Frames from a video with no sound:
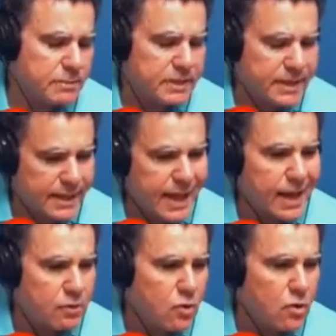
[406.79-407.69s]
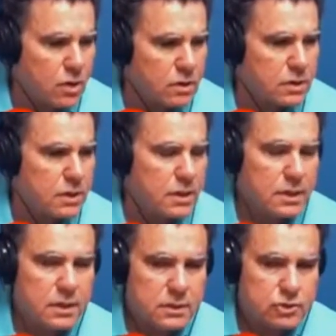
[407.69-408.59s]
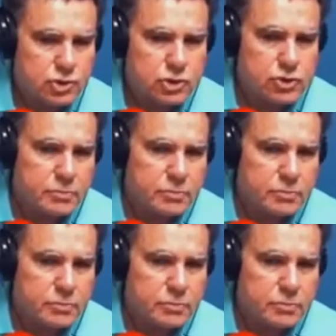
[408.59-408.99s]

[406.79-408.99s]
I mean, like, how long should you